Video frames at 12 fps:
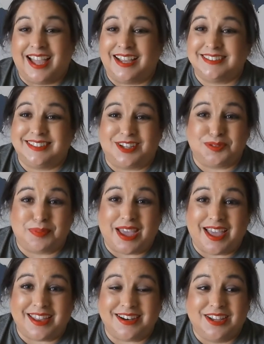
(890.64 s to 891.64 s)
that sounds
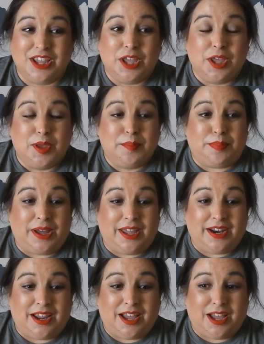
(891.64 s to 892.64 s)
bad,
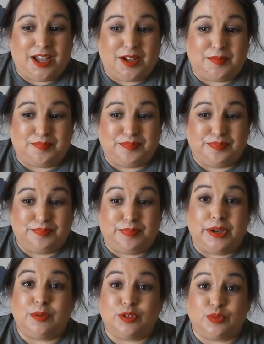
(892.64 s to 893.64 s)
but um,
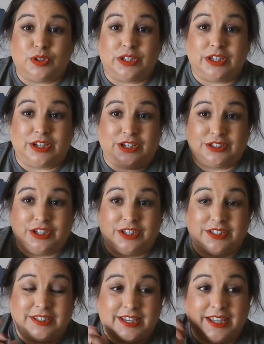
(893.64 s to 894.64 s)
but it was really good. So
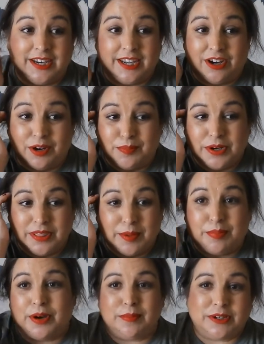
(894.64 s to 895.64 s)
you can see it here. Pretty,
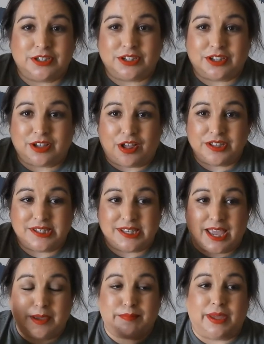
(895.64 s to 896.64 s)
they pretty much look all the
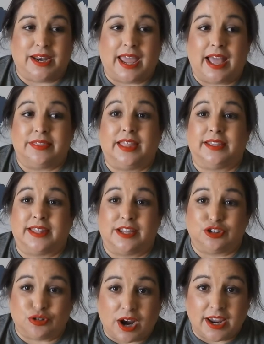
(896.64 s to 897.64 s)
same, but it had like
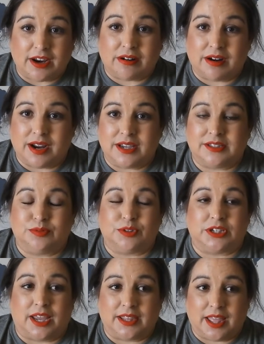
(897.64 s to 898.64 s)
that dry crust,
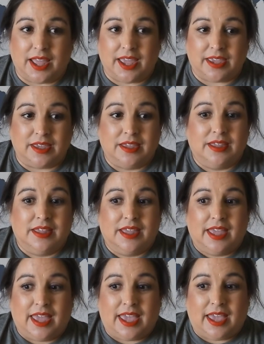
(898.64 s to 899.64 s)
which I like
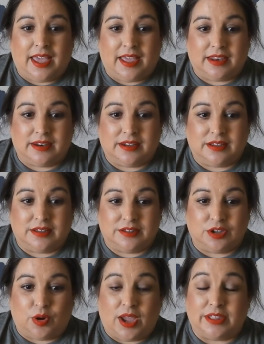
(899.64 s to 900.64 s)
and
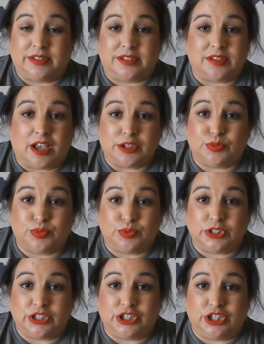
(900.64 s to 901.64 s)
so and the sauce was
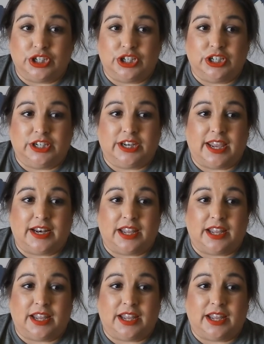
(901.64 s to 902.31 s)
really good it